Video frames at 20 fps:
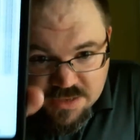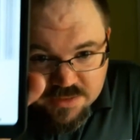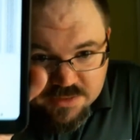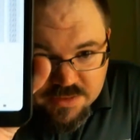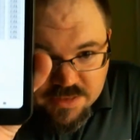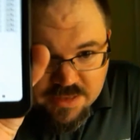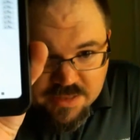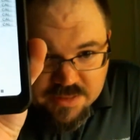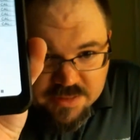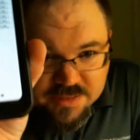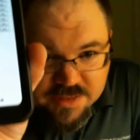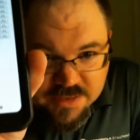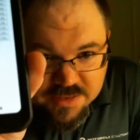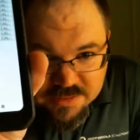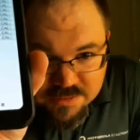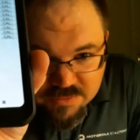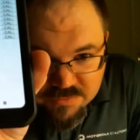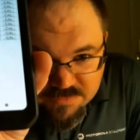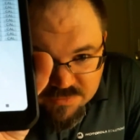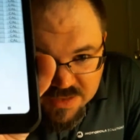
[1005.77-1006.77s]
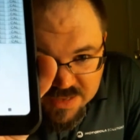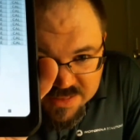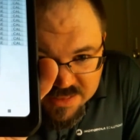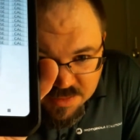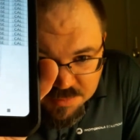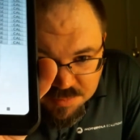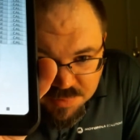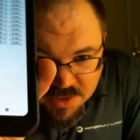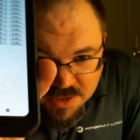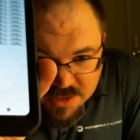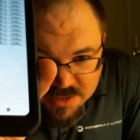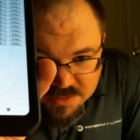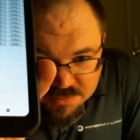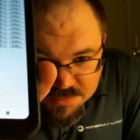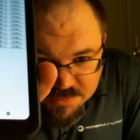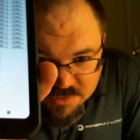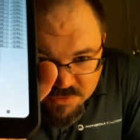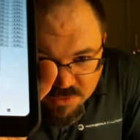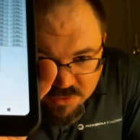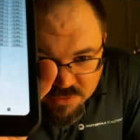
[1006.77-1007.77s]
And then at the
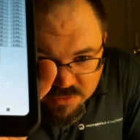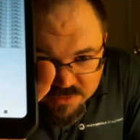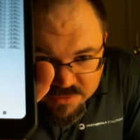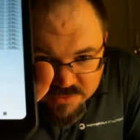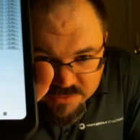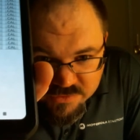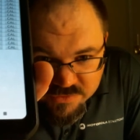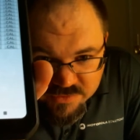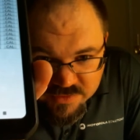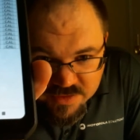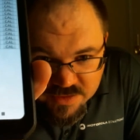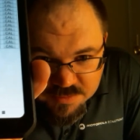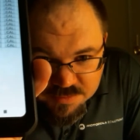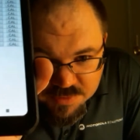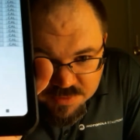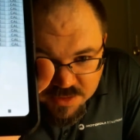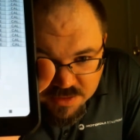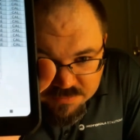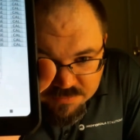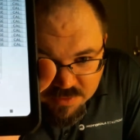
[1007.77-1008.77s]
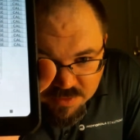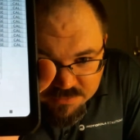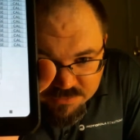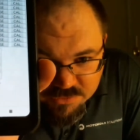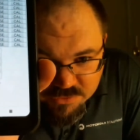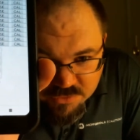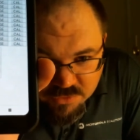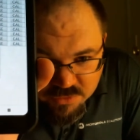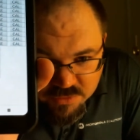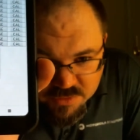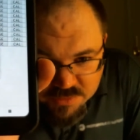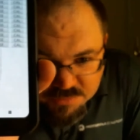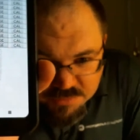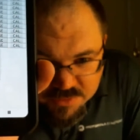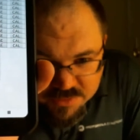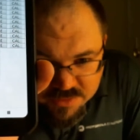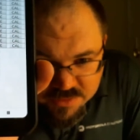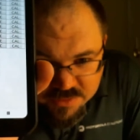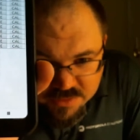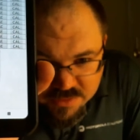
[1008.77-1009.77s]
bottom, it's hard to see, but I've started
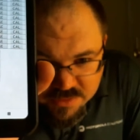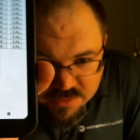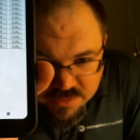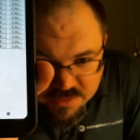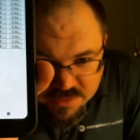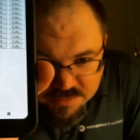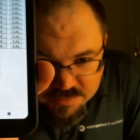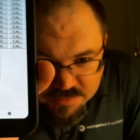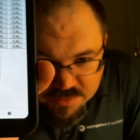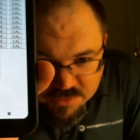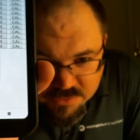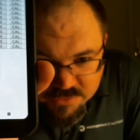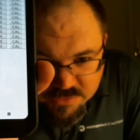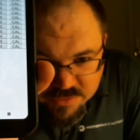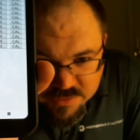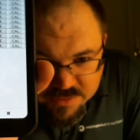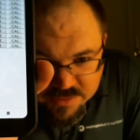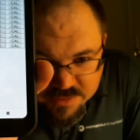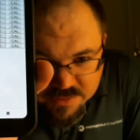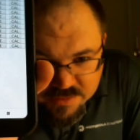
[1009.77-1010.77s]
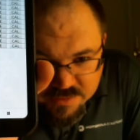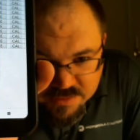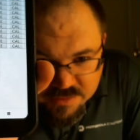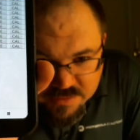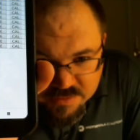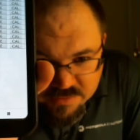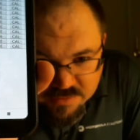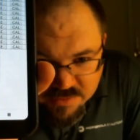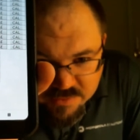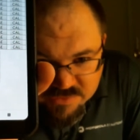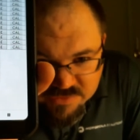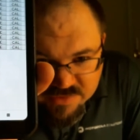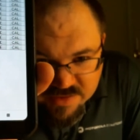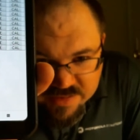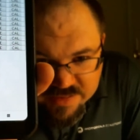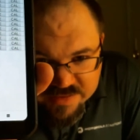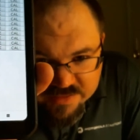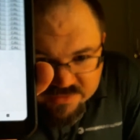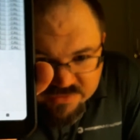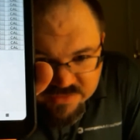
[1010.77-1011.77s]
with there's like a
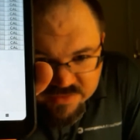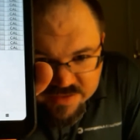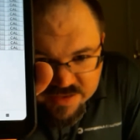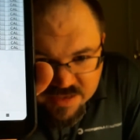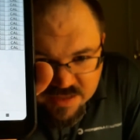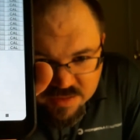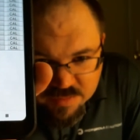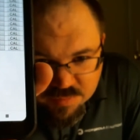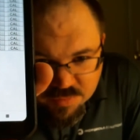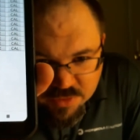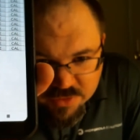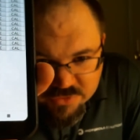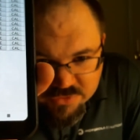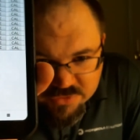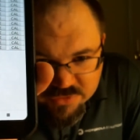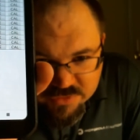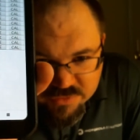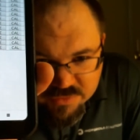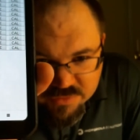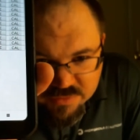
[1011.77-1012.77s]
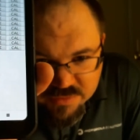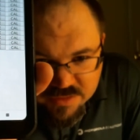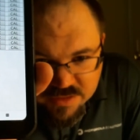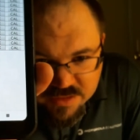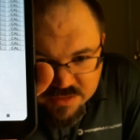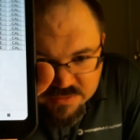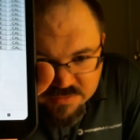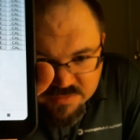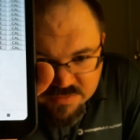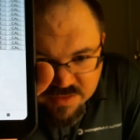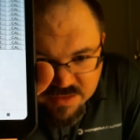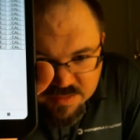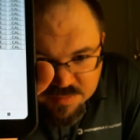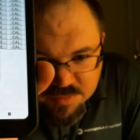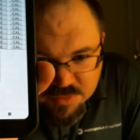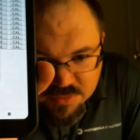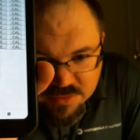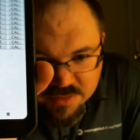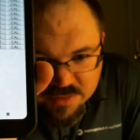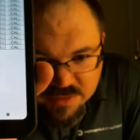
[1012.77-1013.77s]
settings and calibration kind of
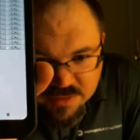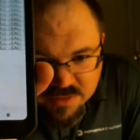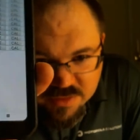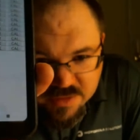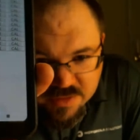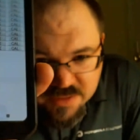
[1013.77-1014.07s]
table there